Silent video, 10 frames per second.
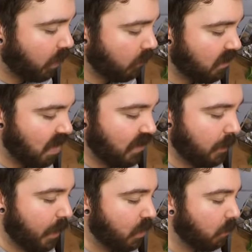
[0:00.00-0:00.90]
It's nothing
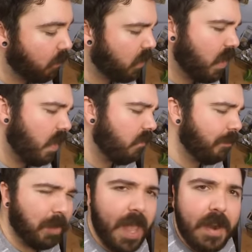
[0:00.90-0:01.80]
special. It's kind of
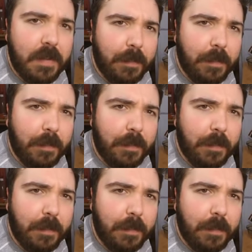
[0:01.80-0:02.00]
bland.